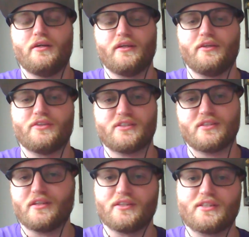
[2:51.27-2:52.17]
in
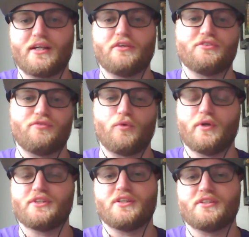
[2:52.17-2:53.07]
the sound of his
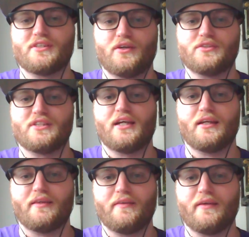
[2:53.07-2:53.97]
voice, it sounds
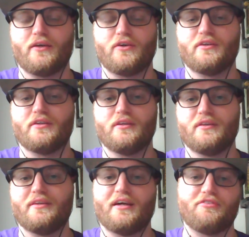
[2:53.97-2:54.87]
like they are
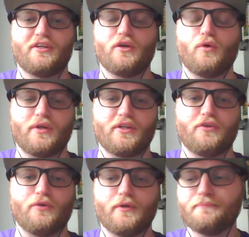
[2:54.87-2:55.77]
definitely going to
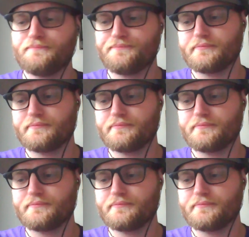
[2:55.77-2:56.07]
do it.